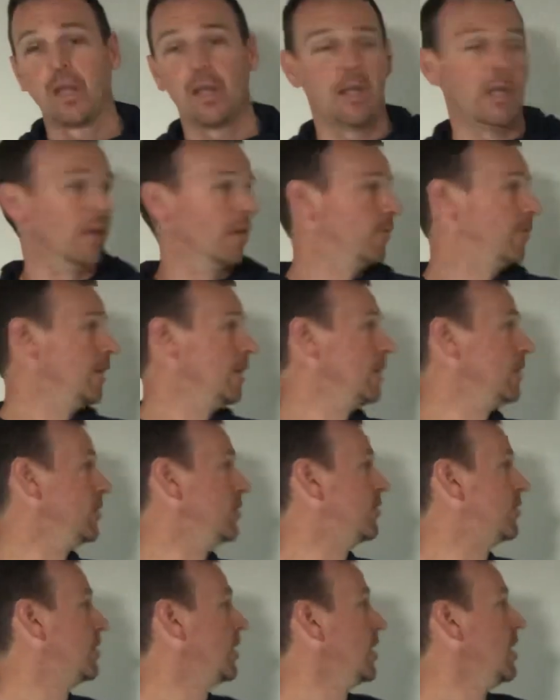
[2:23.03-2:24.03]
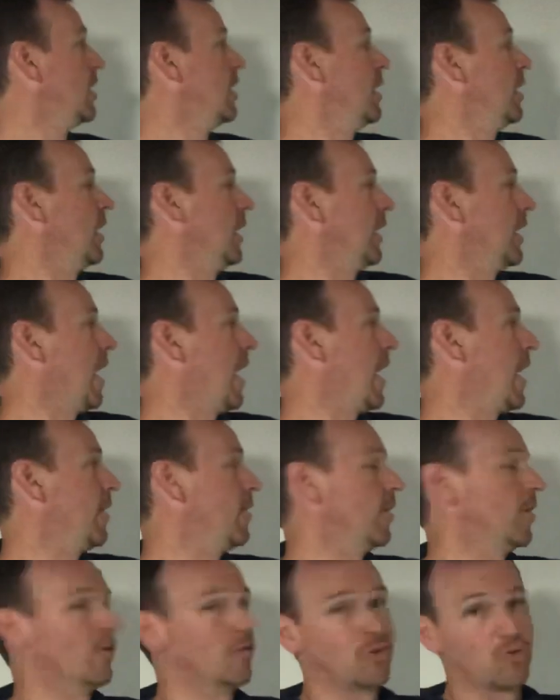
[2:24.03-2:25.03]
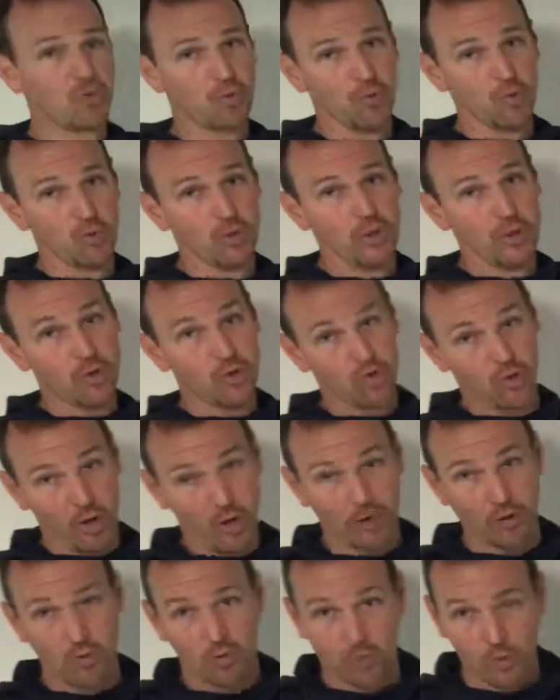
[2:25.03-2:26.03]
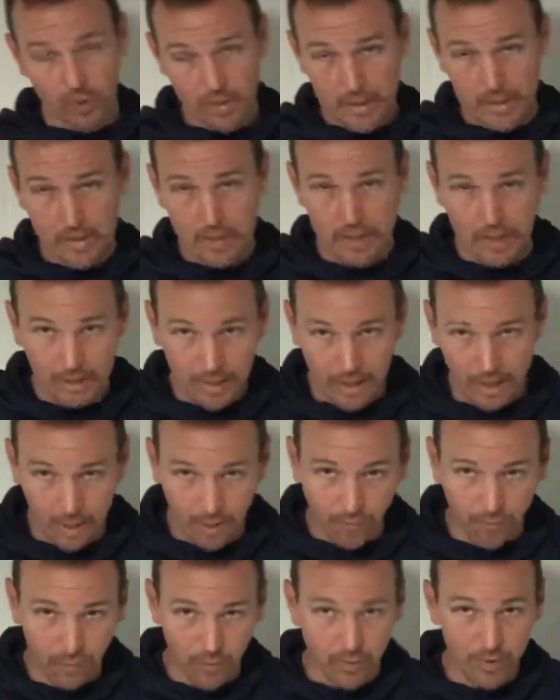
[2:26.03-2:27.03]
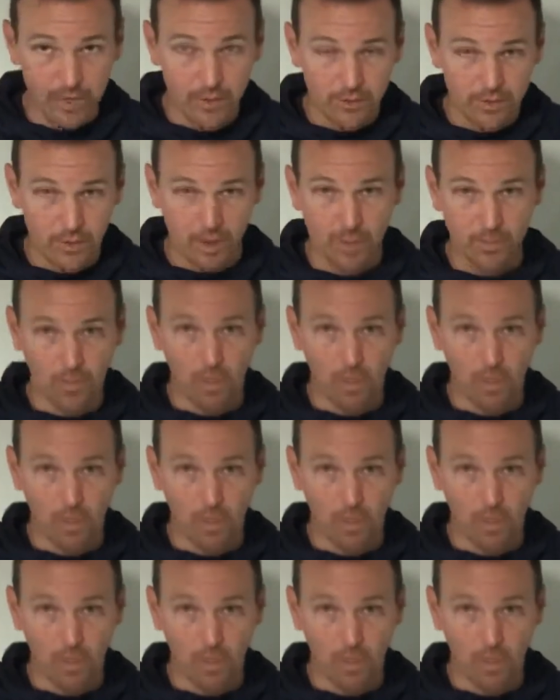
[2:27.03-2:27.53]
If he's a guy that is truly trying to read and kind of freezing,